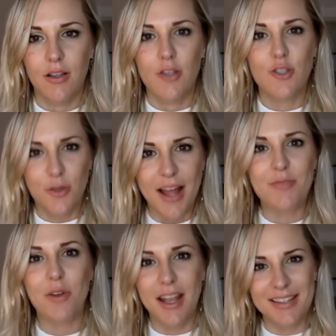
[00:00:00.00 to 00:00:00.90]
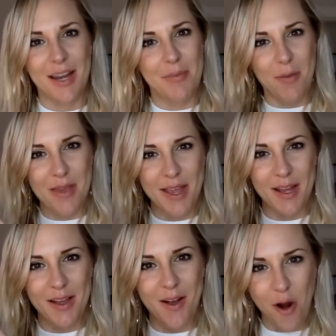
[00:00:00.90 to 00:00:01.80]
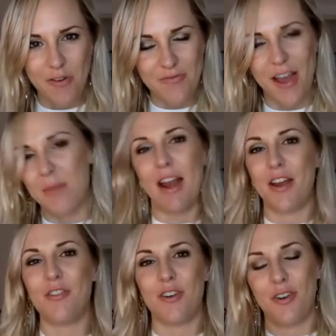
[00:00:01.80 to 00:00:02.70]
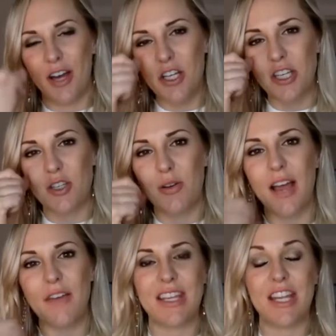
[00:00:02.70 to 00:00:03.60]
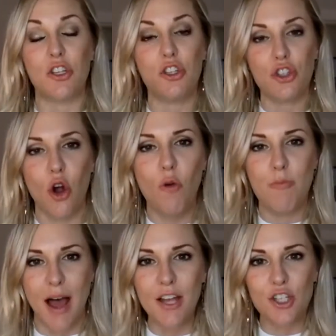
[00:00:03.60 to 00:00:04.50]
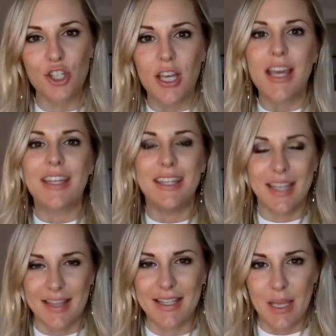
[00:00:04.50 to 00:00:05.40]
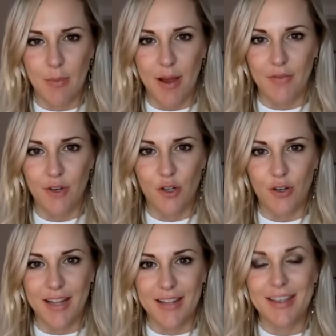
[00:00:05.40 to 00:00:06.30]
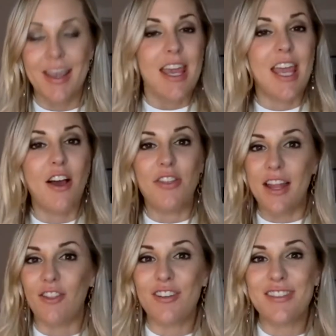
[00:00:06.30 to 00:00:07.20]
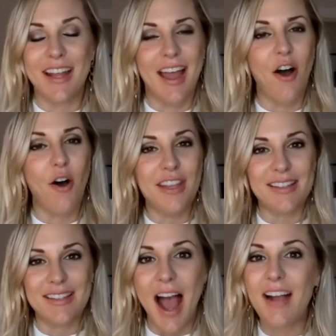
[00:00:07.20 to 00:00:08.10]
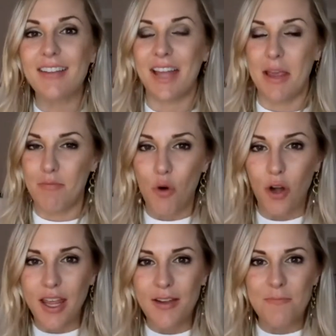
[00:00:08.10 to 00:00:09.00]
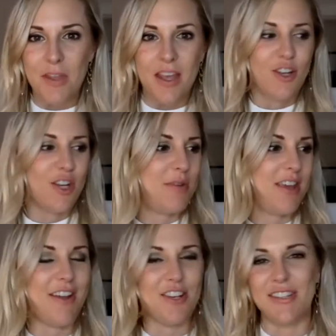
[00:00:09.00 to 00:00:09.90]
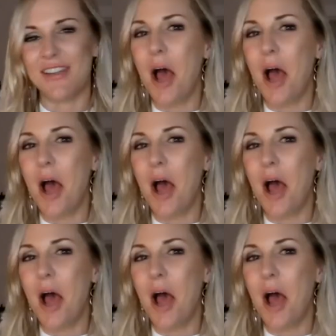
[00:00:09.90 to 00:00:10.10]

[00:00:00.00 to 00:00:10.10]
So that's what I said about being overfed but undernourished, is you would have to eat so much to get the same amount of nutrients. It then looks like a healthy snack late morning. Could be veggies and